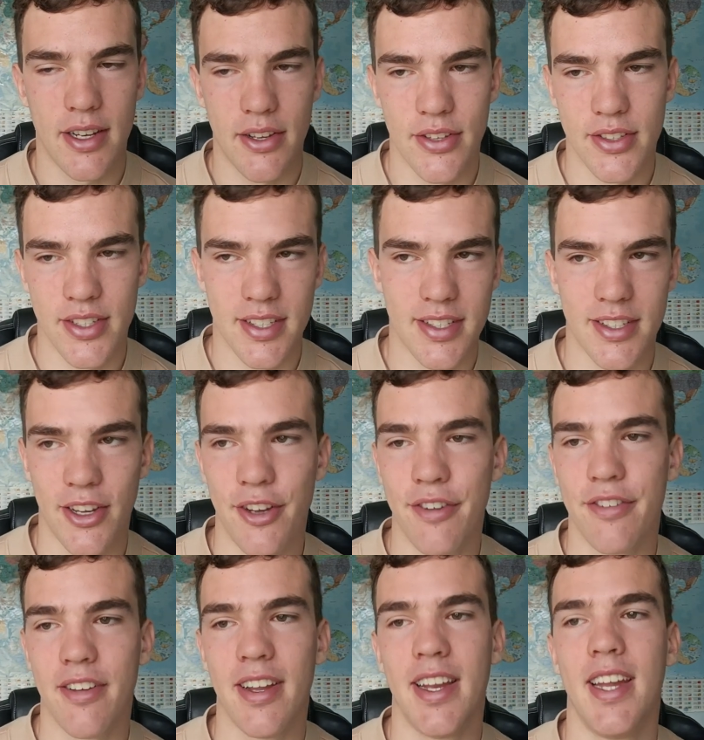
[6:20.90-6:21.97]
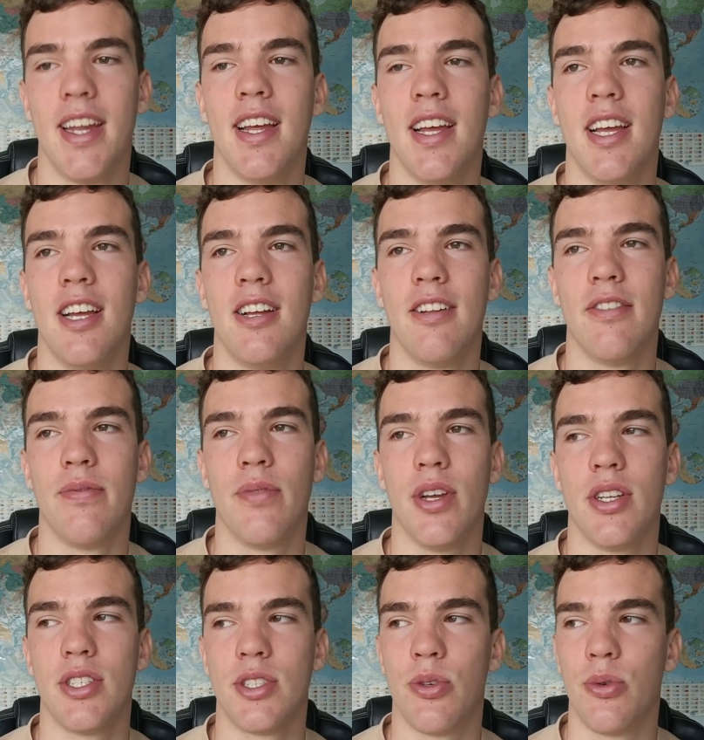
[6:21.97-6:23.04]
So funny.
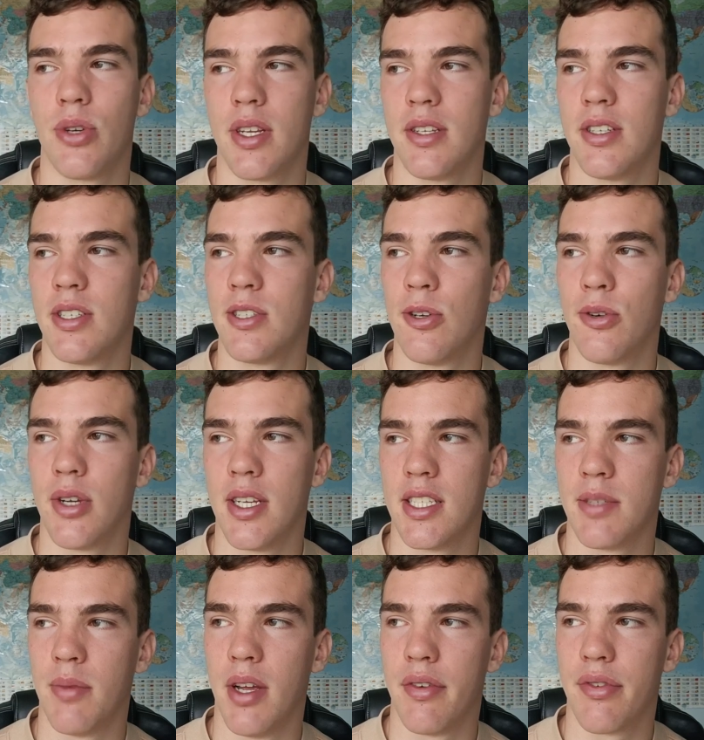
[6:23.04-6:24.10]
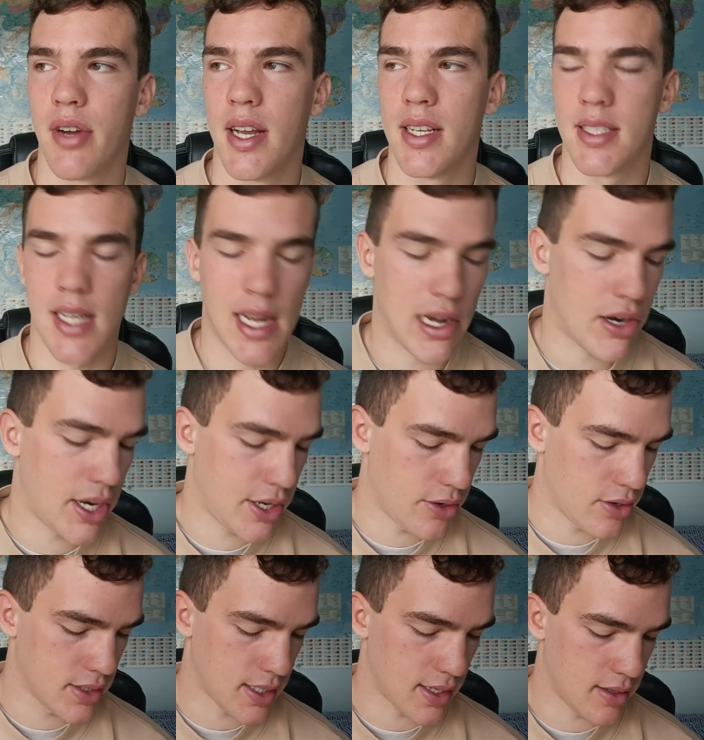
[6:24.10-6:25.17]
But I was talking to my friend Harry,
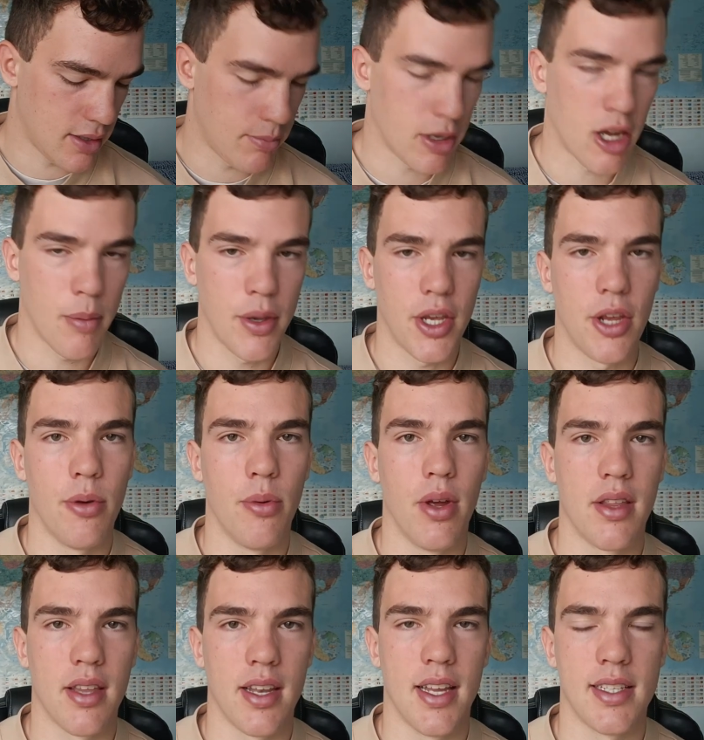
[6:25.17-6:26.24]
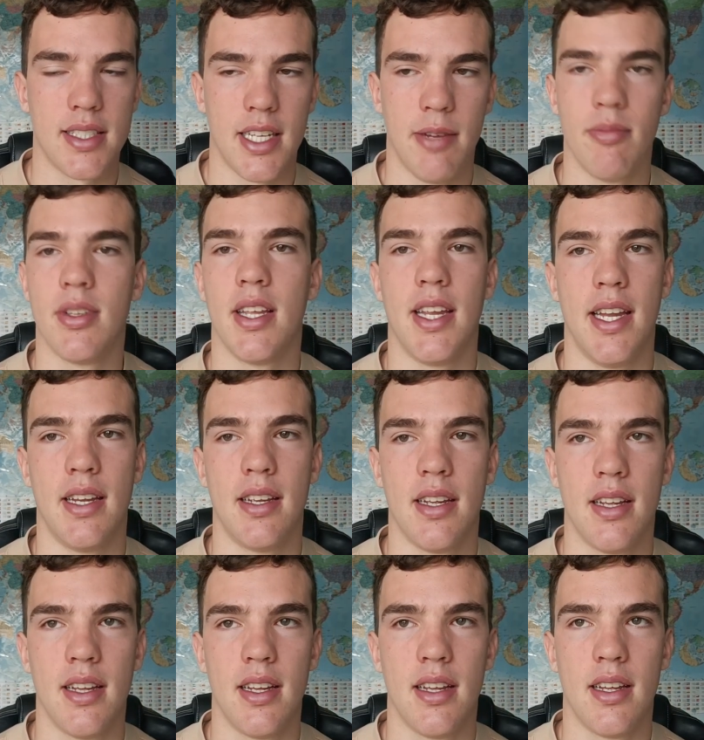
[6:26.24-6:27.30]
who I was at the barbecue with, and it seems that he
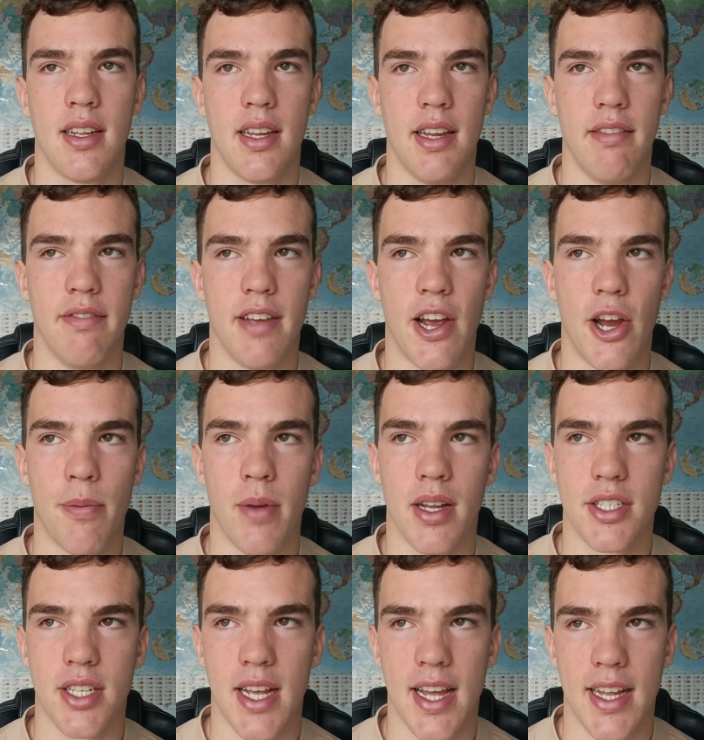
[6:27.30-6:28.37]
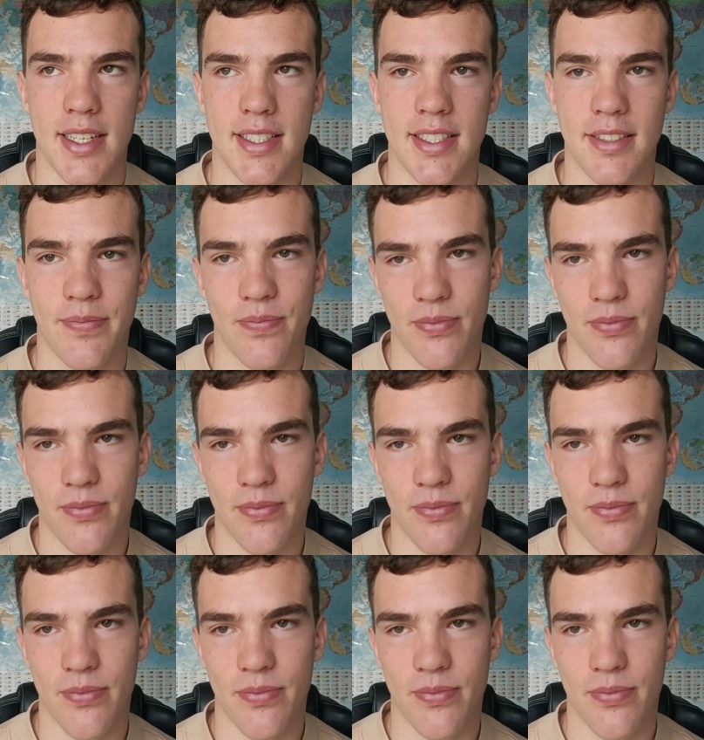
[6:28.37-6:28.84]
very much had